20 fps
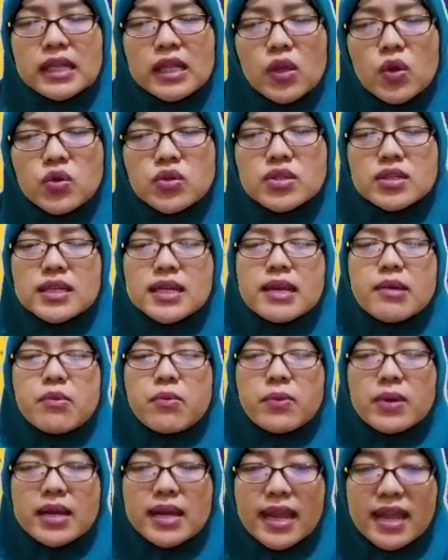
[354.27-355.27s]
closely
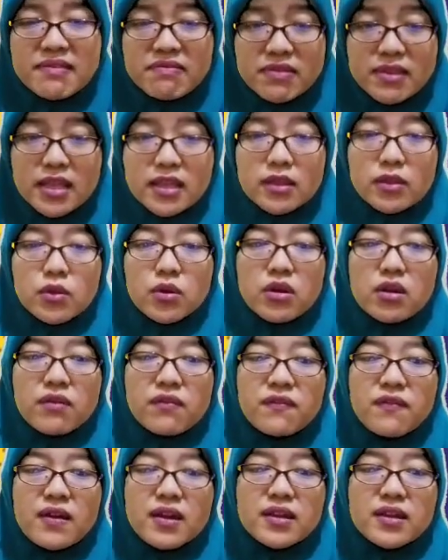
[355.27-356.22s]
related to the